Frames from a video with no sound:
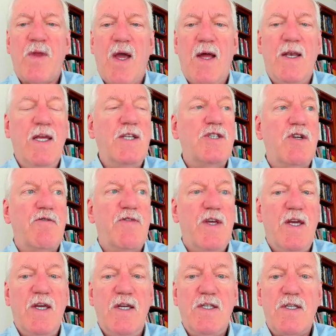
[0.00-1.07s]
And each of
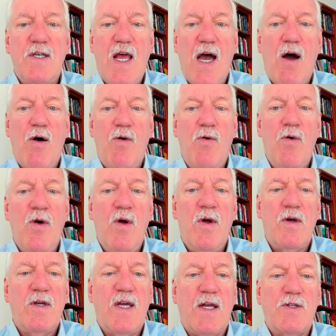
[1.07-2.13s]
these now
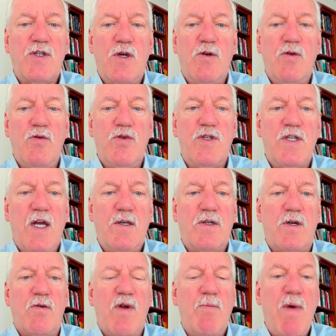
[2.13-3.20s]
gets a new
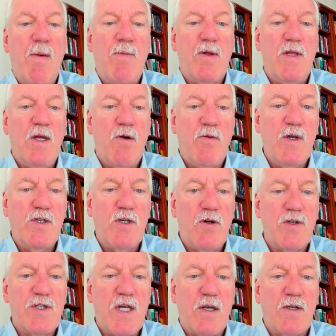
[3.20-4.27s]
center. Remember, the original
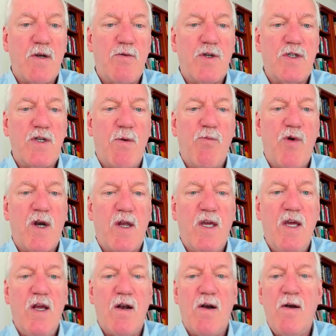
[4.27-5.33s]
center was somewhere
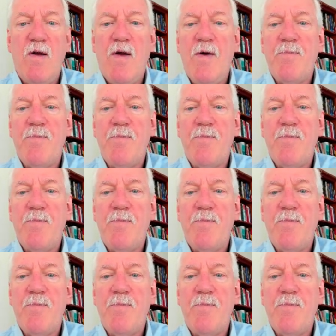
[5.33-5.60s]
here.